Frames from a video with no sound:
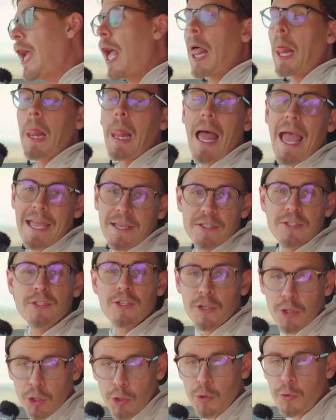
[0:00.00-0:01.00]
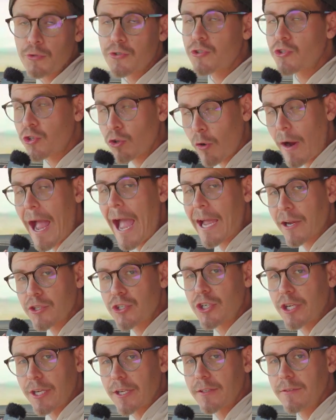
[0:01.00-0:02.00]
likes to lose
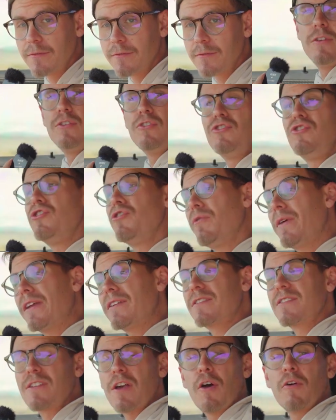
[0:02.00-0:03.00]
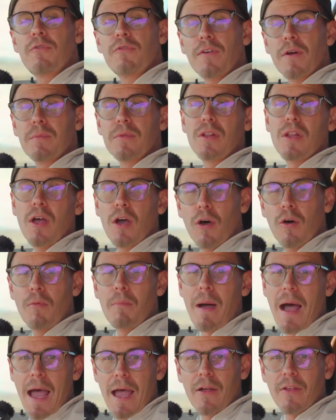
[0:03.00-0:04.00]
traction, doing so from low
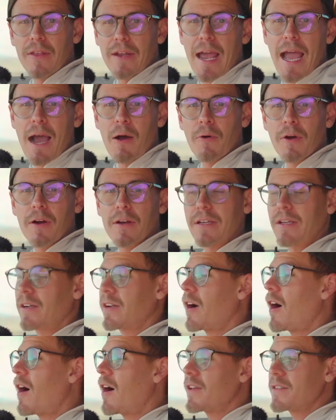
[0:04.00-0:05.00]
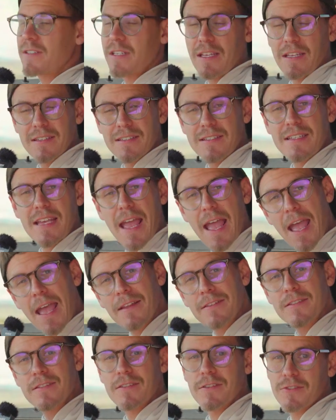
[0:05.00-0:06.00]
mile an hour can cause
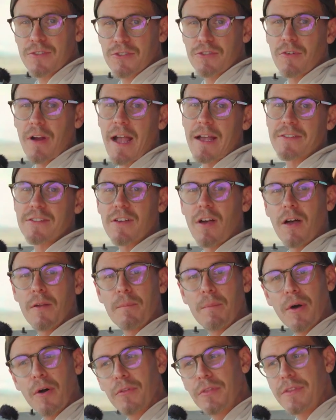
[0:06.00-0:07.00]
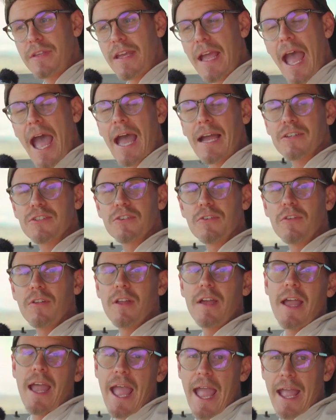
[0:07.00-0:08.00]
intense stress on both the axle
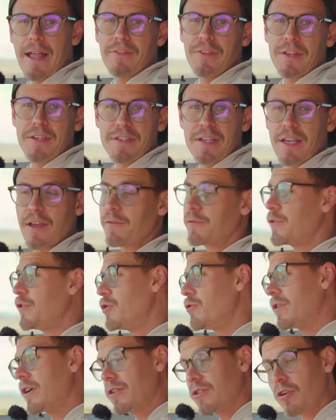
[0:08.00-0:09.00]
and the diff. You can